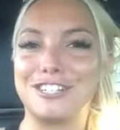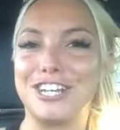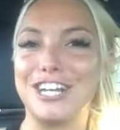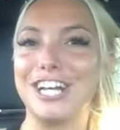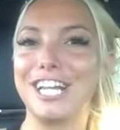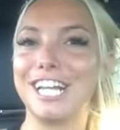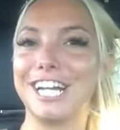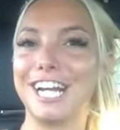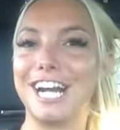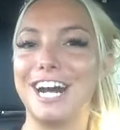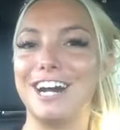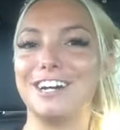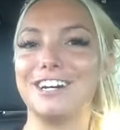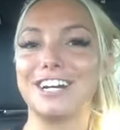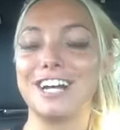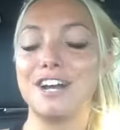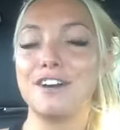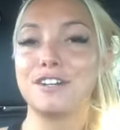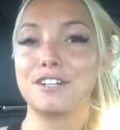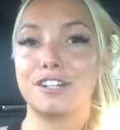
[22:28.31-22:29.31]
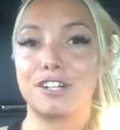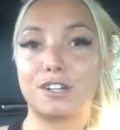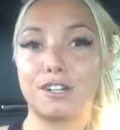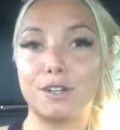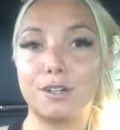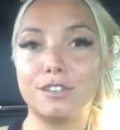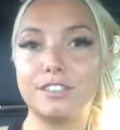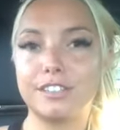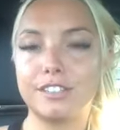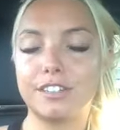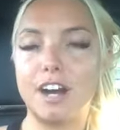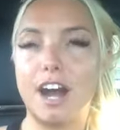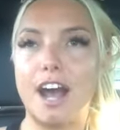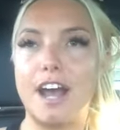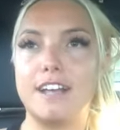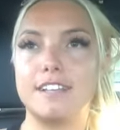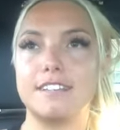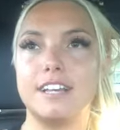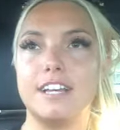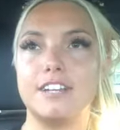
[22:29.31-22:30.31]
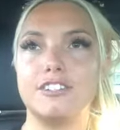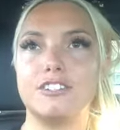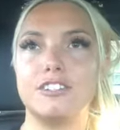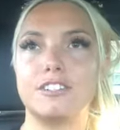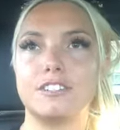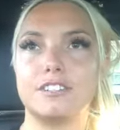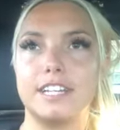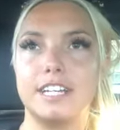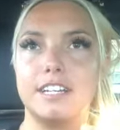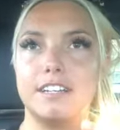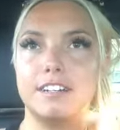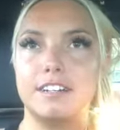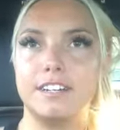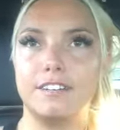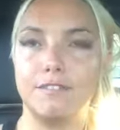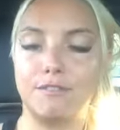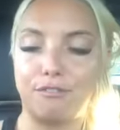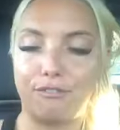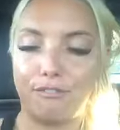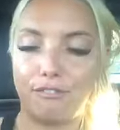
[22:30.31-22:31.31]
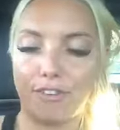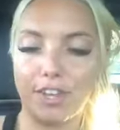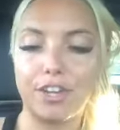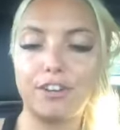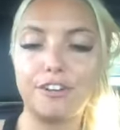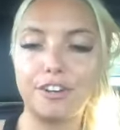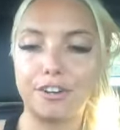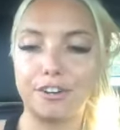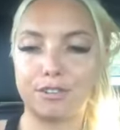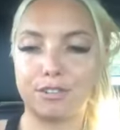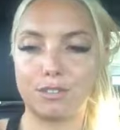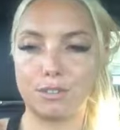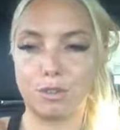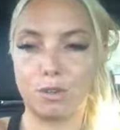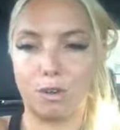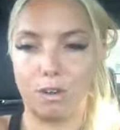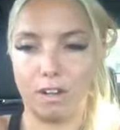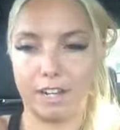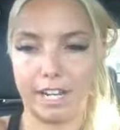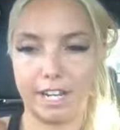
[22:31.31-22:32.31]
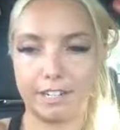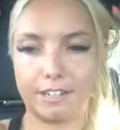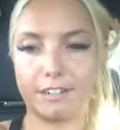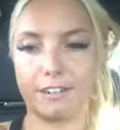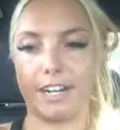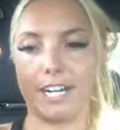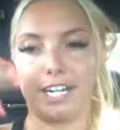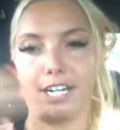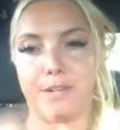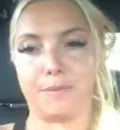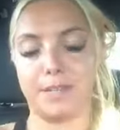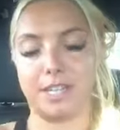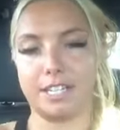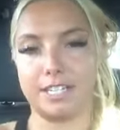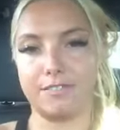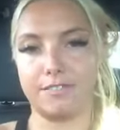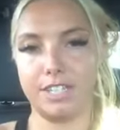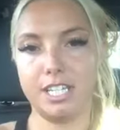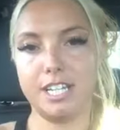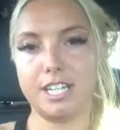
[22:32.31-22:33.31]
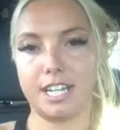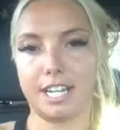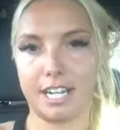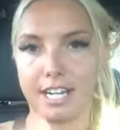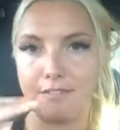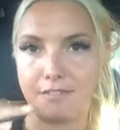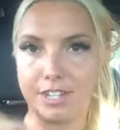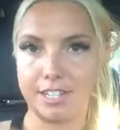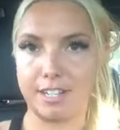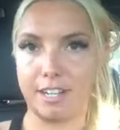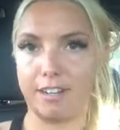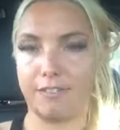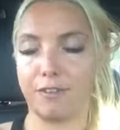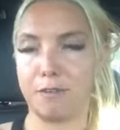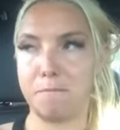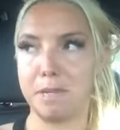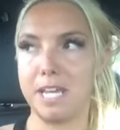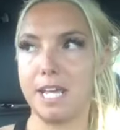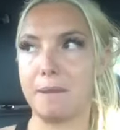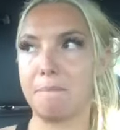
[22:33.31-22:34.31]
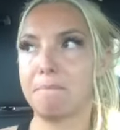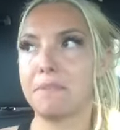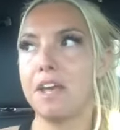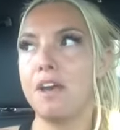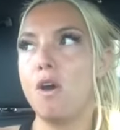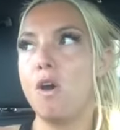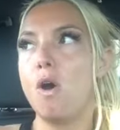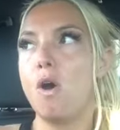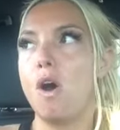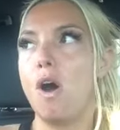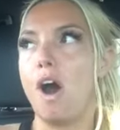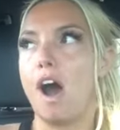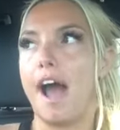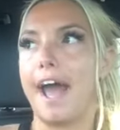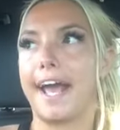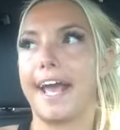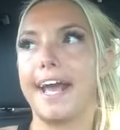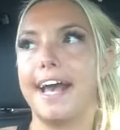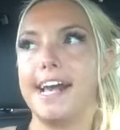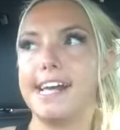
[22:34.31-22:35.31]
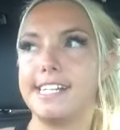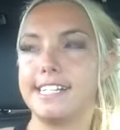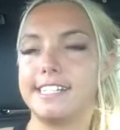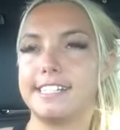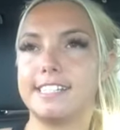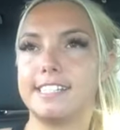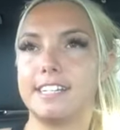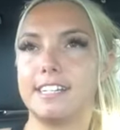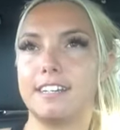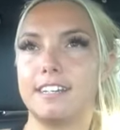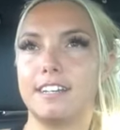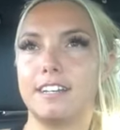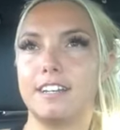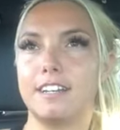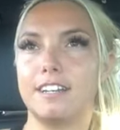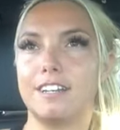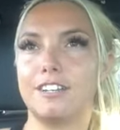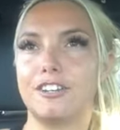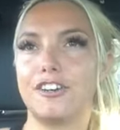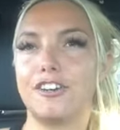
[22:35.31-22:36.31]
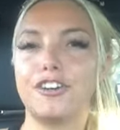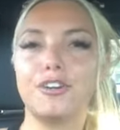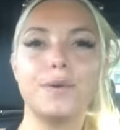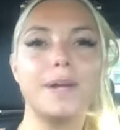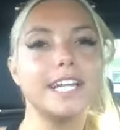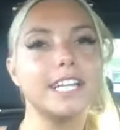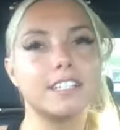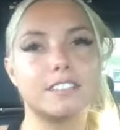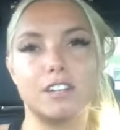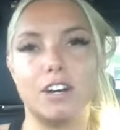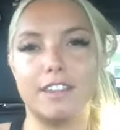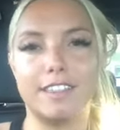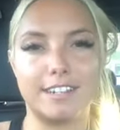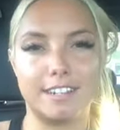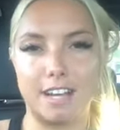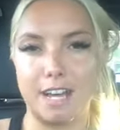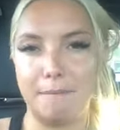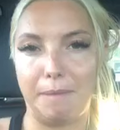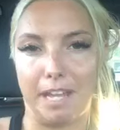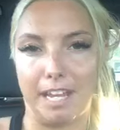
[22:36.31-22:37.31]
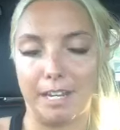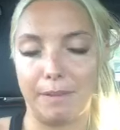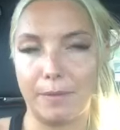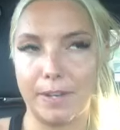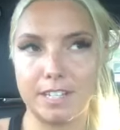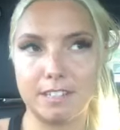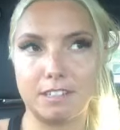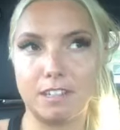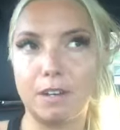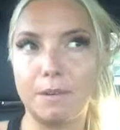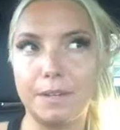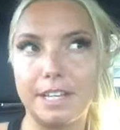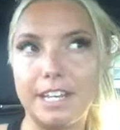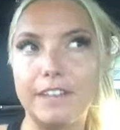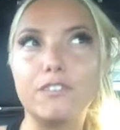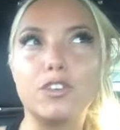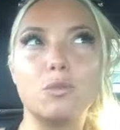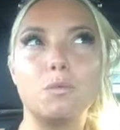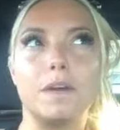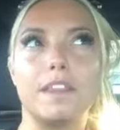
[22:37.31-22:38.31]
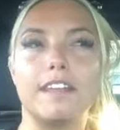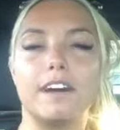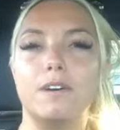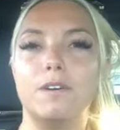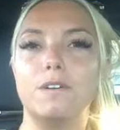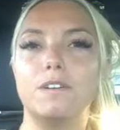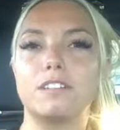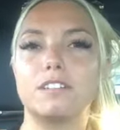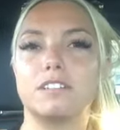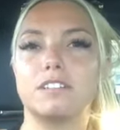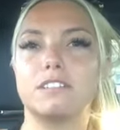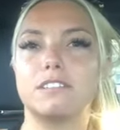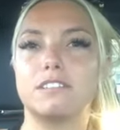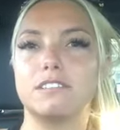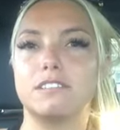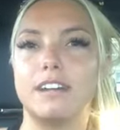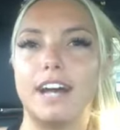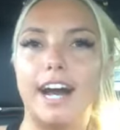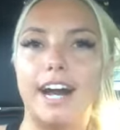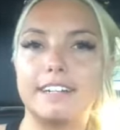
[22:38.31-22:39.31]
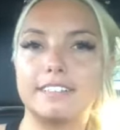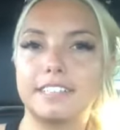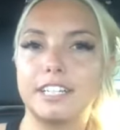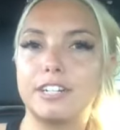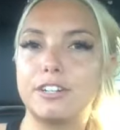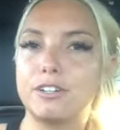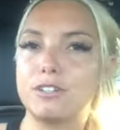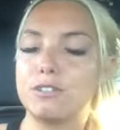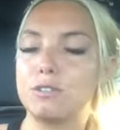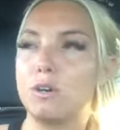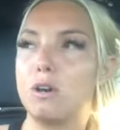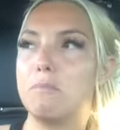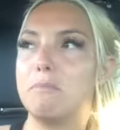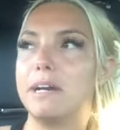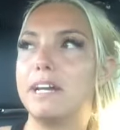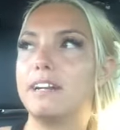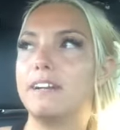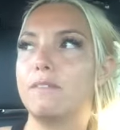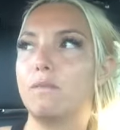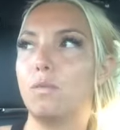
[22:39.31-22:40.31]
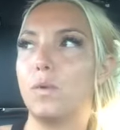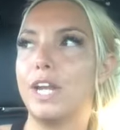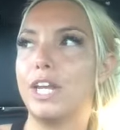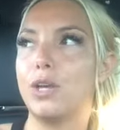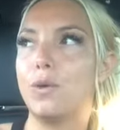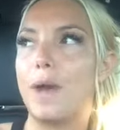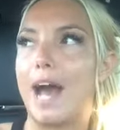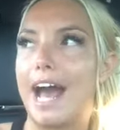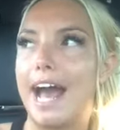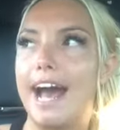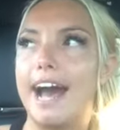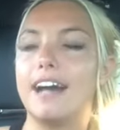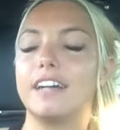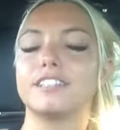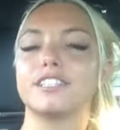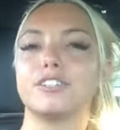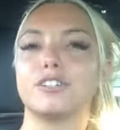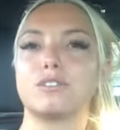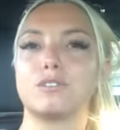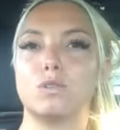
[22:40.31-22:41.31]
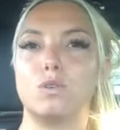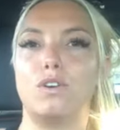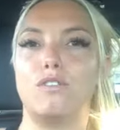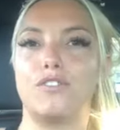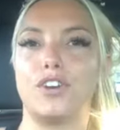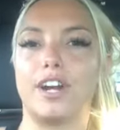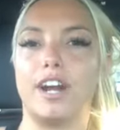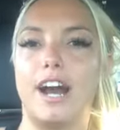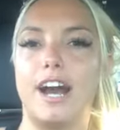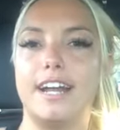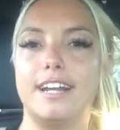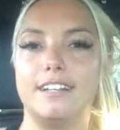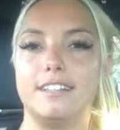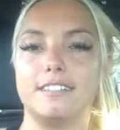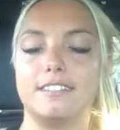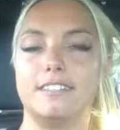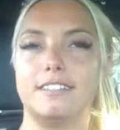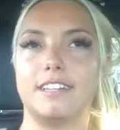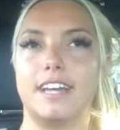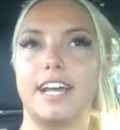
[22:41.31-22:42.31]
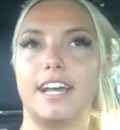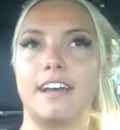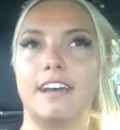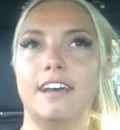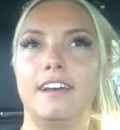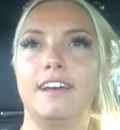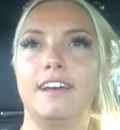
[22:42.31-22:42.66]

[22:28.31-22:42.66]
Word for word: chilling out close your eyes and just feel your soul integrating you with this feeling in every cell of your being and you're doing this all the time anyways though even without asking your soul but when you ask your soul for guidance it's like